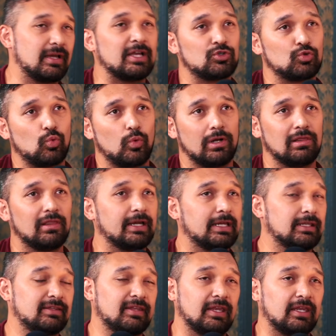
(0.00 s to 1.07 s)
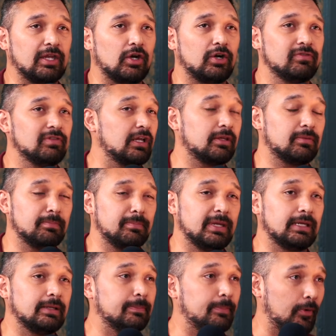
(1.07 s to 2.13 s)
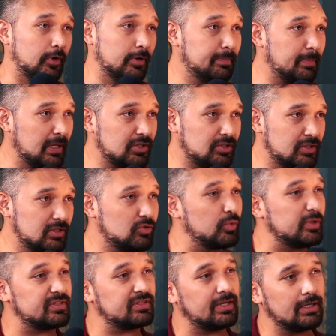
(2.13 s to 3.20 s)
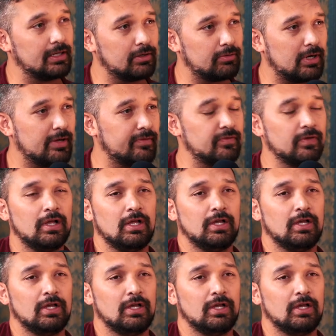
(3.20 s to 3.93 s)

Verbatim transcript: as well like take care of like big burn patients with skin graft.